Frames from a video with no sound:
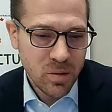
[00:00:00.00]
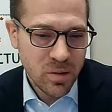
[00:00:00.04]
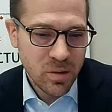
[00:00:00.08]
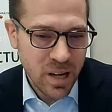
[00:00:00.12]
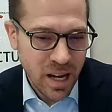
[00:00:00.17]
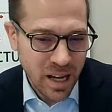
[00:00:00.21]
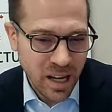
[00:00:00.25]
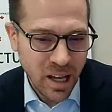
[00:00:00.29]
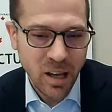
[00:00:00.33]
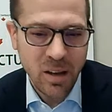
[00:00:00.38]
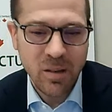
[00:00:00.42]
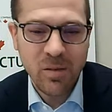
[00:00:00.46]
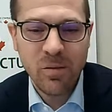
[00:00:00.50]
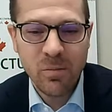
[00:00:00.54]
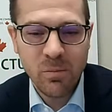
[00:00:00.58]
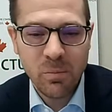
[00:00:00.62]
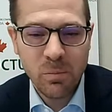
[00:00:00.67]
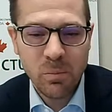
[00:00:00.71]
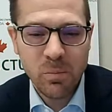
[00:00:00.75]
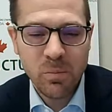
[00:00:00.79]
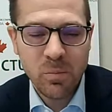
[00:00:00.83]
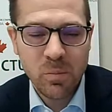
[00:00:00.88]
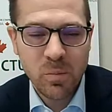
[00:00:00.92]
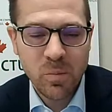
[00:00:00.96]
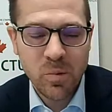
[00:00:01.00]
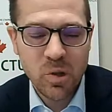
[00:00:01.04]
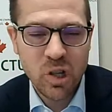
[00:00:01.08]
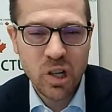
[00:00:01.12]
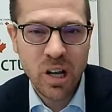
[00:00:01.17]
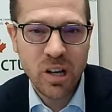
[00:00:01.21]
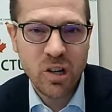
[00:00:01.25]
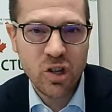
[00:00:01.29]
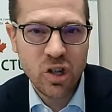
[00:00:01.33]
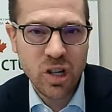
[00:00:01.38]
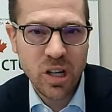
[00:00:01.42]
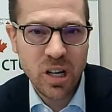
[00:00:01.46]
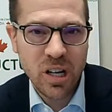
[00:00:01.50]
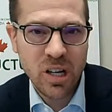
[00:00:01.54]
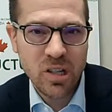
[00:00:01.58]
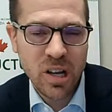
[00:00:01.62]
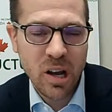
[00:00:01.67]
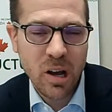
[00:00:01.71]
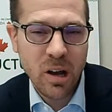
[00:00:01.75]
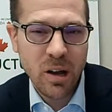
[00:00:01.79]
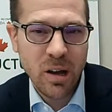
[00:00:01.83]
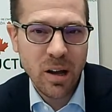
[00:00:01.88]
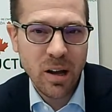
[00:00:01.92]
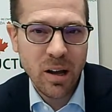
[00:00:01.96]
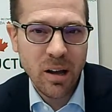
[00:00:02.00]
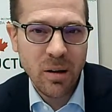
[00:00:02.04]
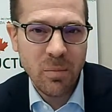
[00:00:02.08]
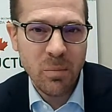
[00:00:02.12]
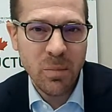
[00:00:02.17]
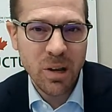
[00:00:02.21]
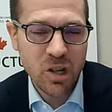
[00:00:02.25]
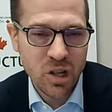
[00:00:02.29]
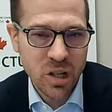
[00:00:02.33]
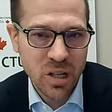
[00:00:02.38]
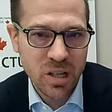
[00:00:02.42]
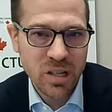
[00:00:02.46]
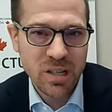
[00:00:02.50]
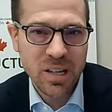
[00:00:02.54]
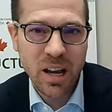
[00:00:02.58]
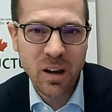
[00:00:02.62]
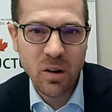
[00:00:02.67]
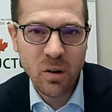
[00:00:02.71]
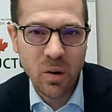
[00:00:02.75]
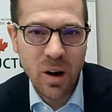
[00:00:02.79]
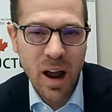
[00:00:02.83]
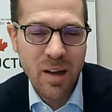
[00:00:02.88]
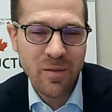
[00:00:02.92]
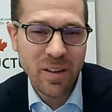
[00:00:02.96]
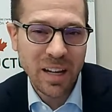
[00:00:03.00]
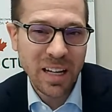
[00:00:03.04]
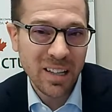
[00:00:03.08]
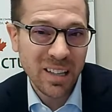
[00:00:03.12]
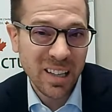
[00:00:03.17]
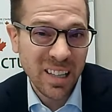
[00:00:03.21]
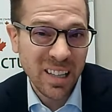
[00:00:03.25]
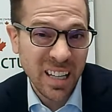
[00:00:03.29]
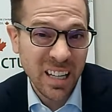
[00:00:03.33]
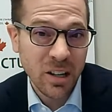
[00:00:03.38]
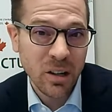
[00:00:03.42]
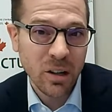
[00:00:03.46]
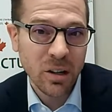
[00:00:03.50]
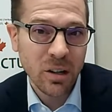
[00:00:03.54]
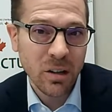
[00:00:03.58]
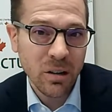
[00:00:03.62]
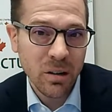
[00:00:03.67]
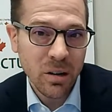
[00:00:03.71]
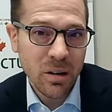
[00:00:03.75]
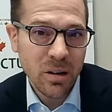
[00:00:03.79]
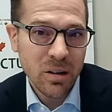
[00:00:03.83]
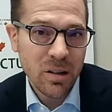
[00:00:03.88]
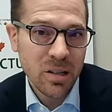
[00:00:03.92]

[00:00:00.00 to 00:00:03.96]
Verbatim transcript: taking GHG's uh, emissions out, having cleaner,